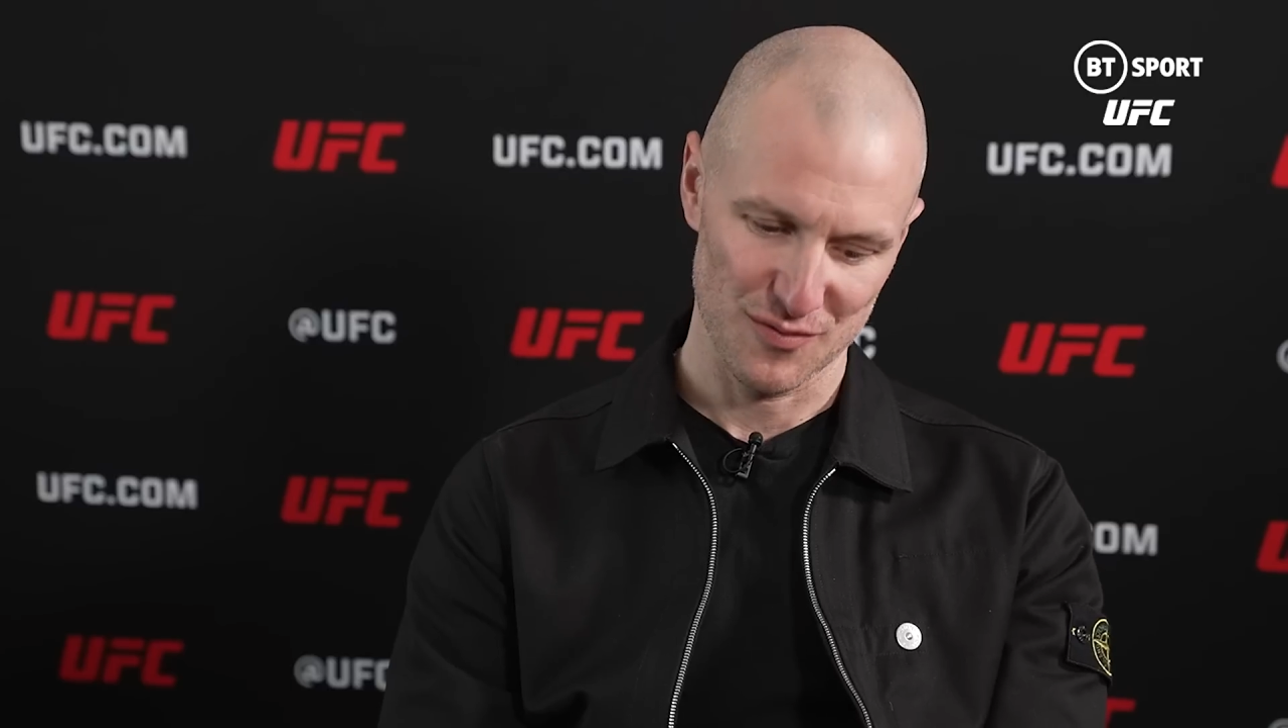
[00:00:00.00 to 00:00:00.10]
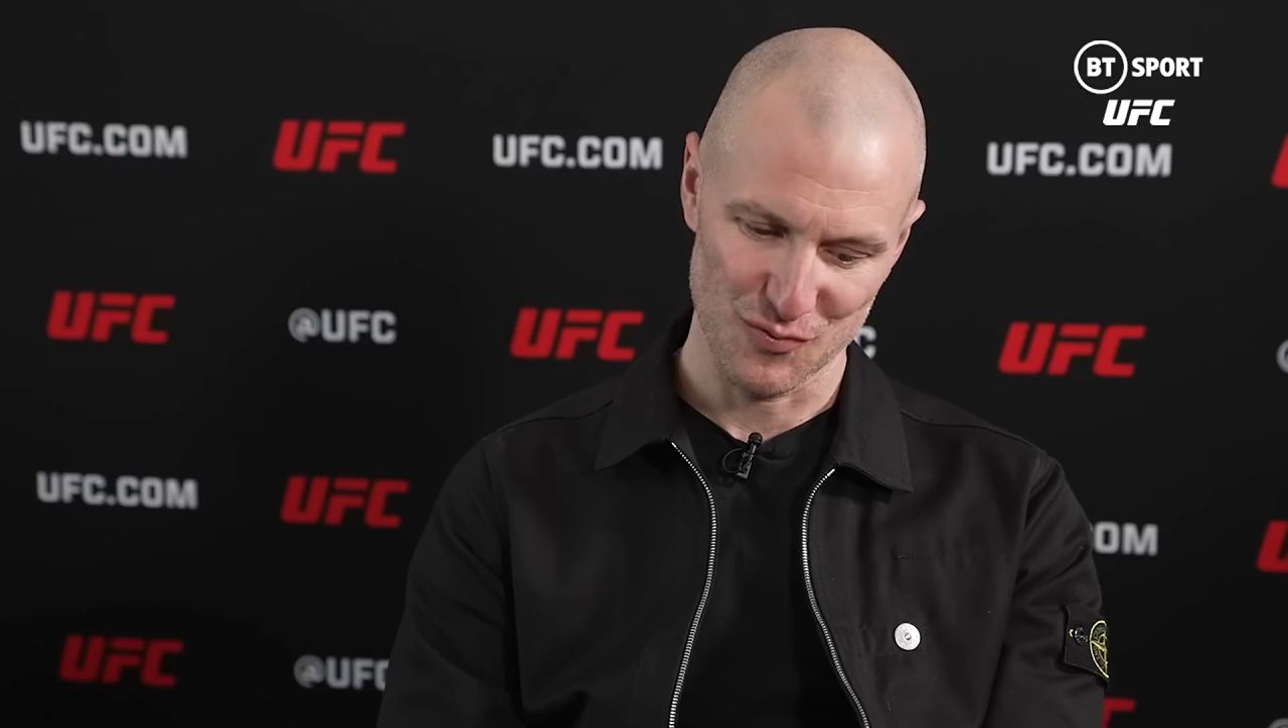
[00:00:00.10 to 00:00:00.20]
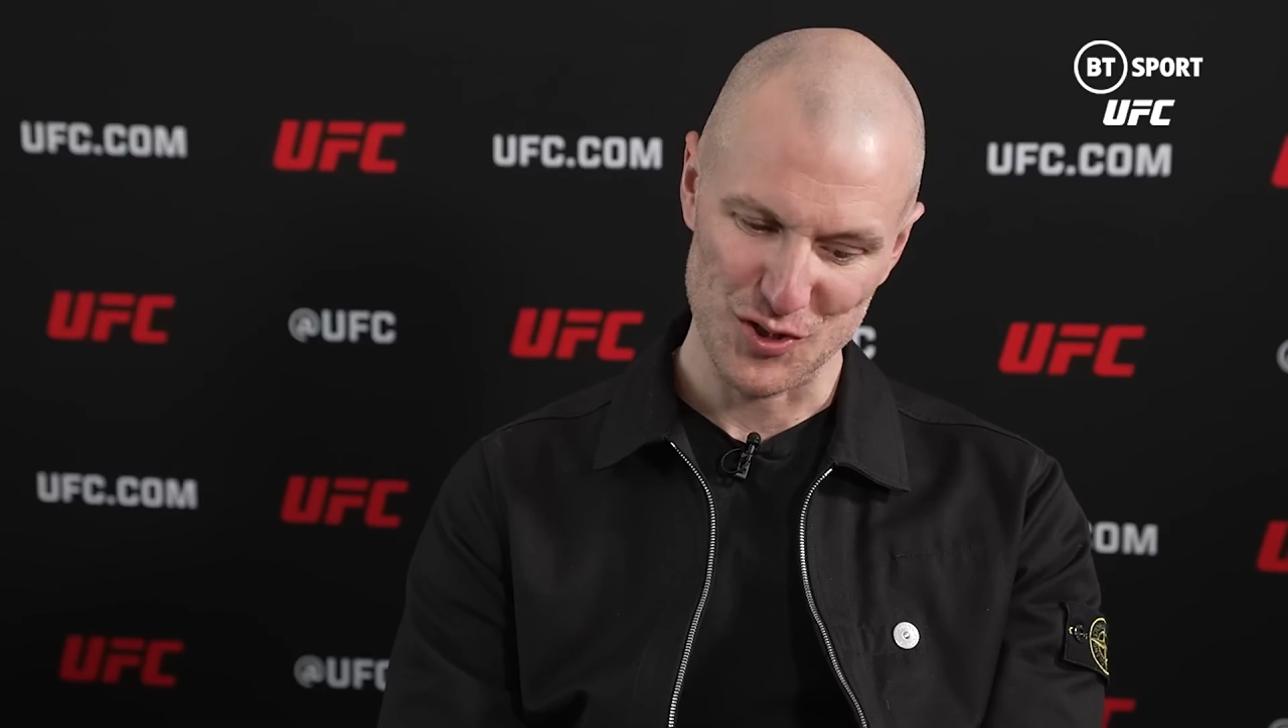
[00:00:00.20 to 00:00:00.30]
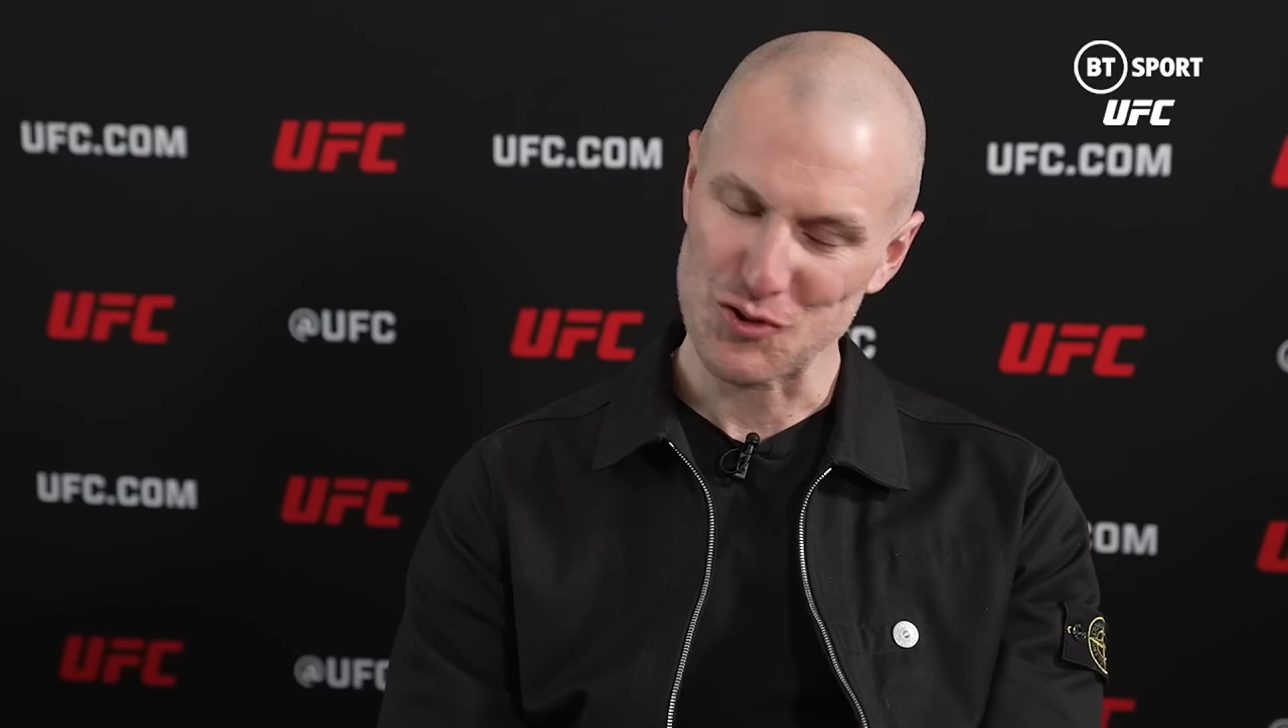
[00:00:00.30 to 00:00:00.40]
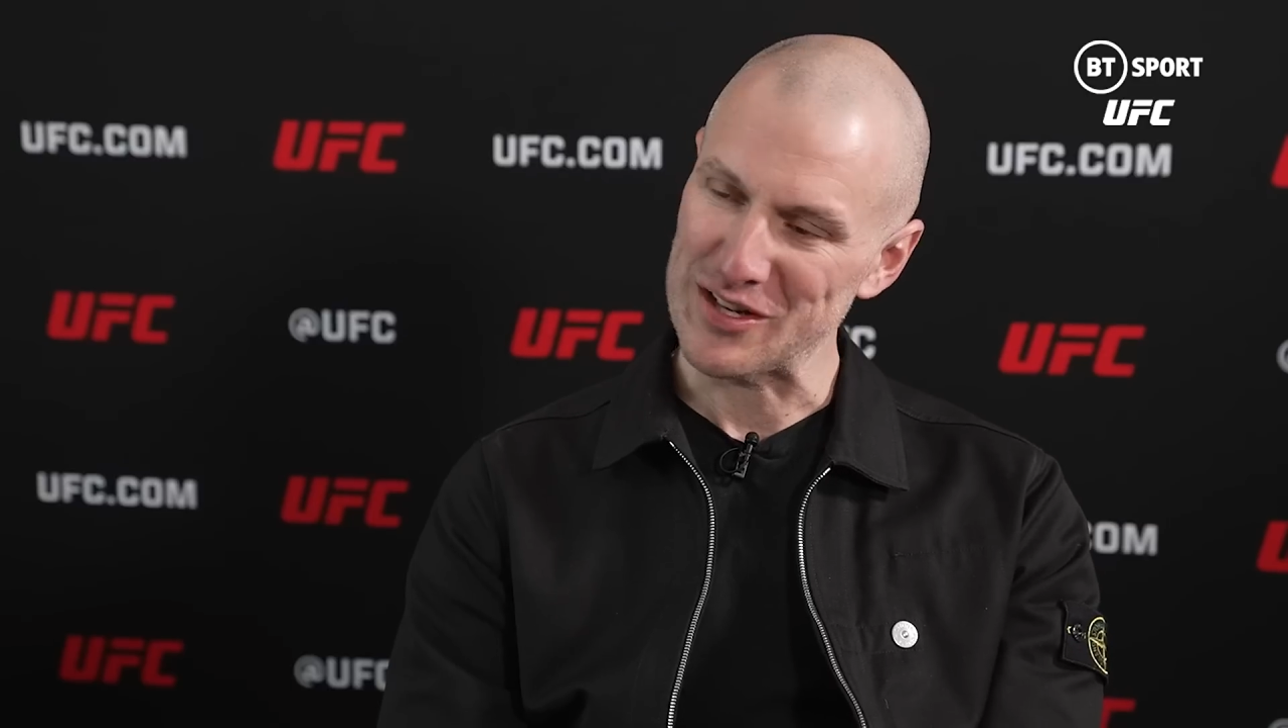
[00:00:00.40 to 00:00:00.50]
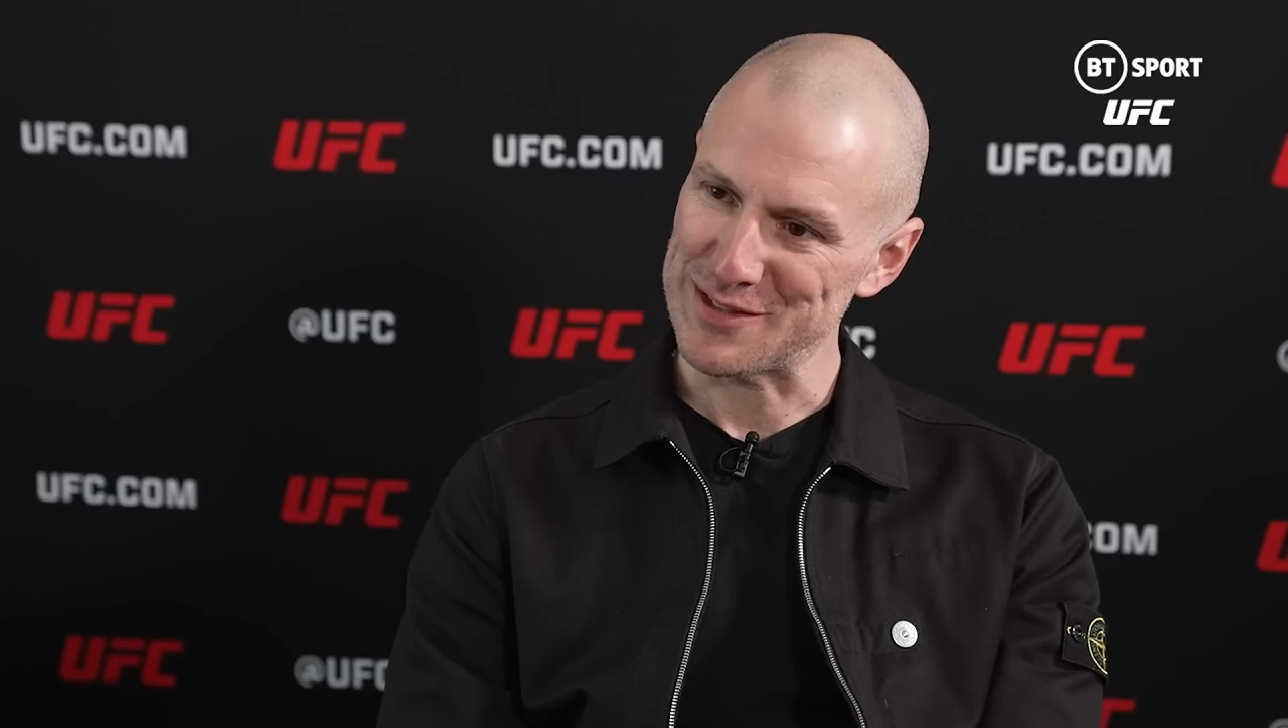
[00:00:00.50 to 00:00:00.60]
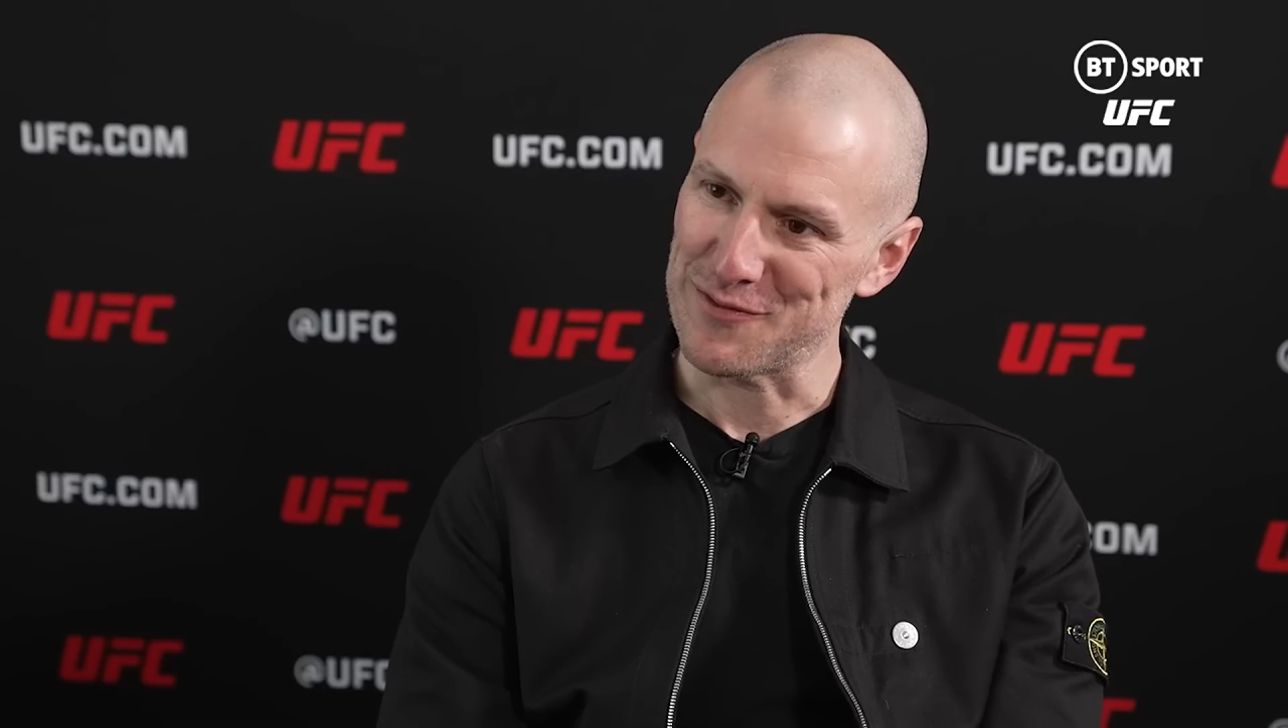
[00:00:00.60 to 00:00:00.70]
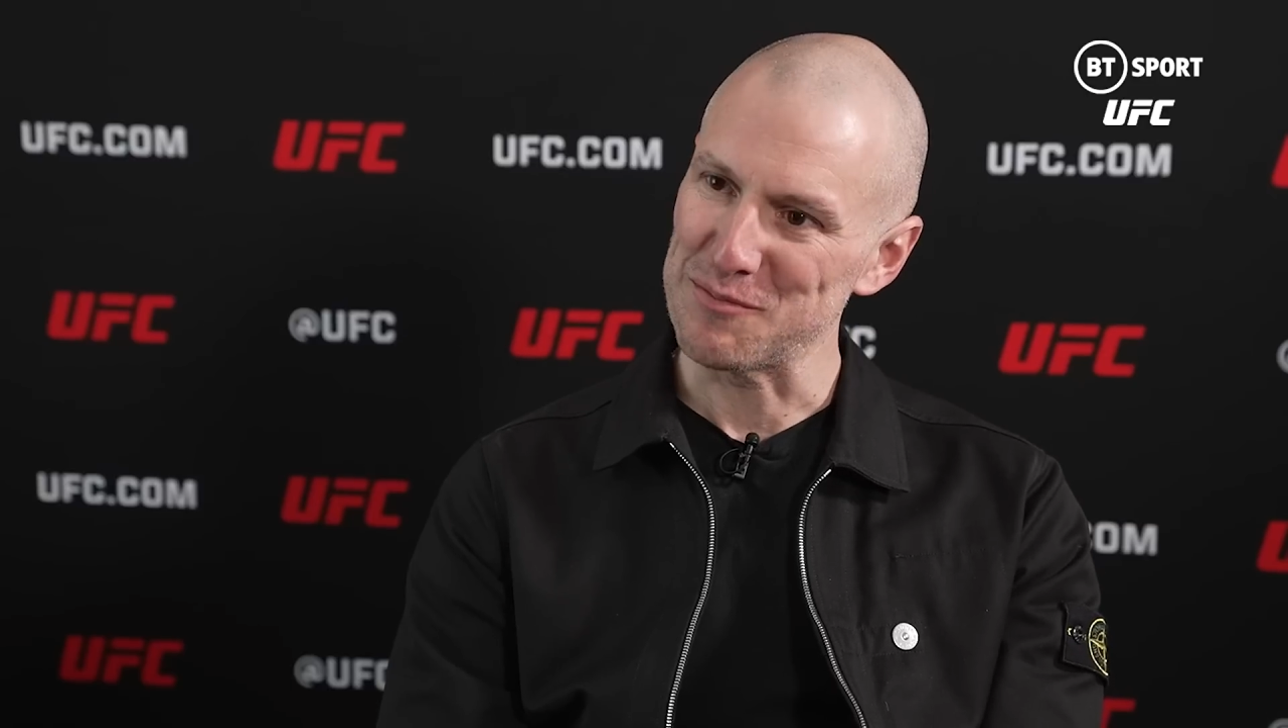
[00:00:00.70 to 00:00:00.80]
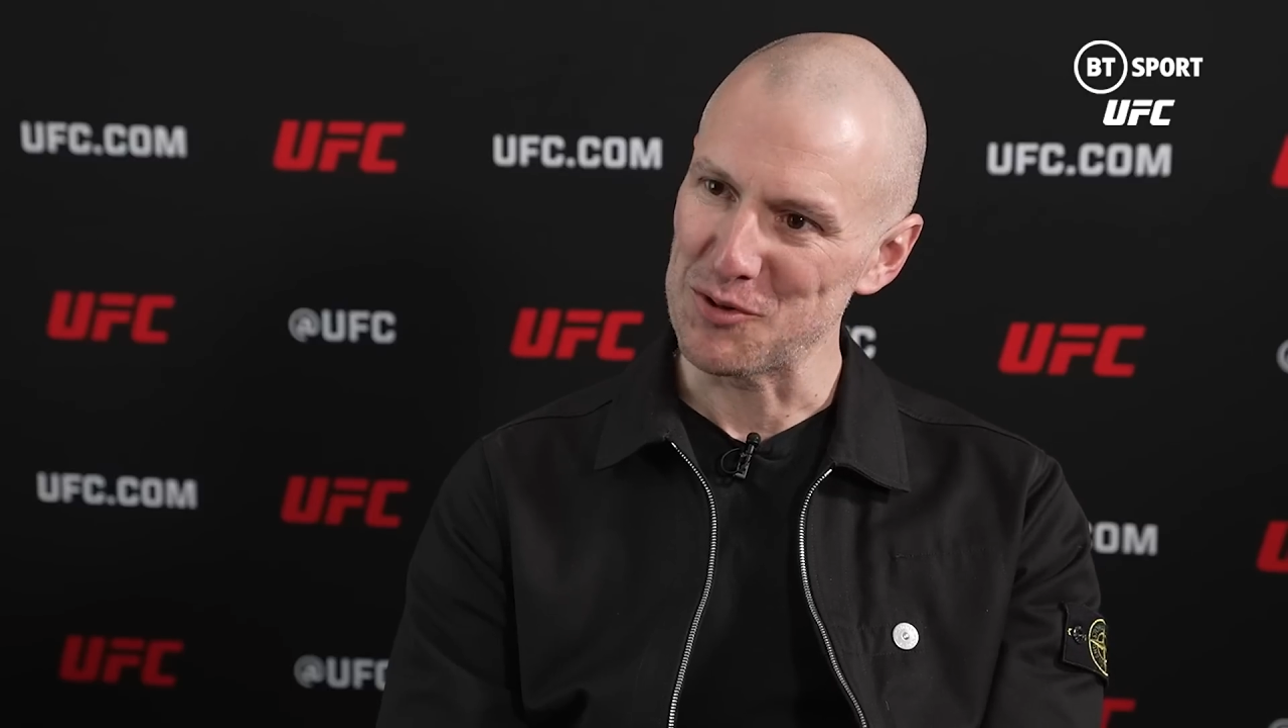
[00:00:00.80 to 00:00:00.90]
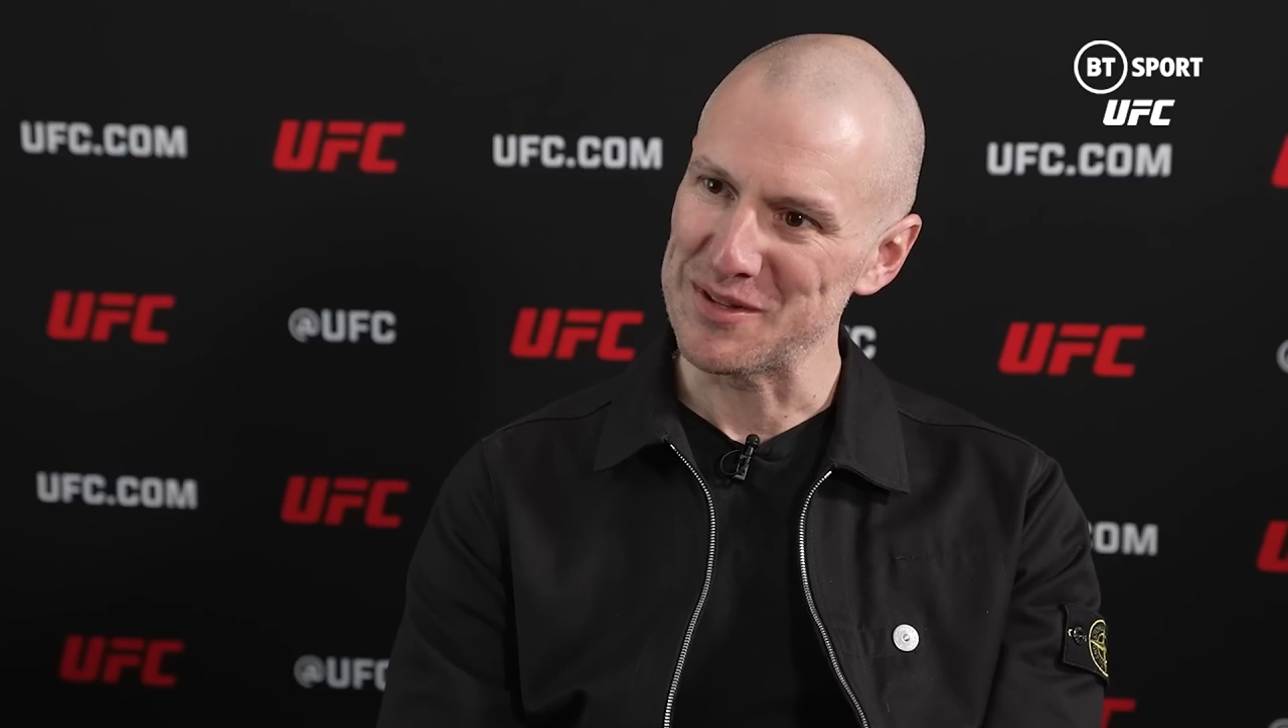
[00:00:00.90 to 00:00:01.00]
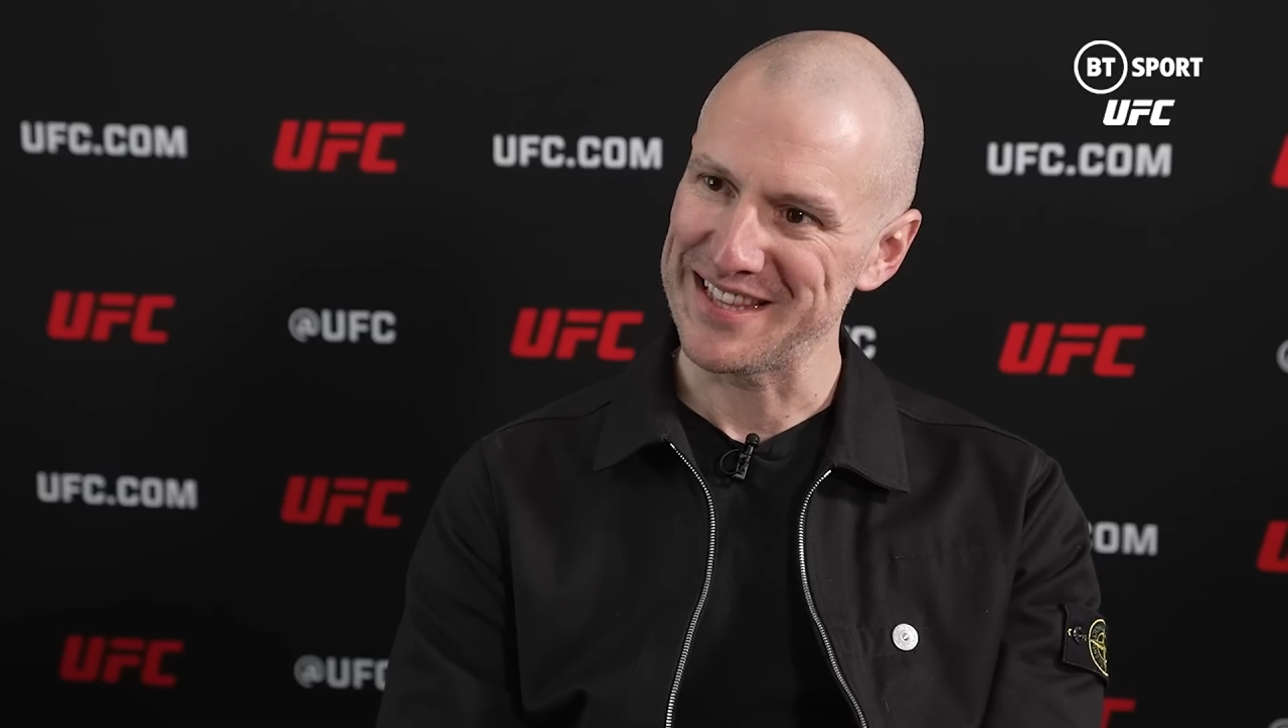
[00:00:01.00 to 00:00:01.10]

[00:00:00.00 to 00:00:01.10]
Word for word: restricted from doing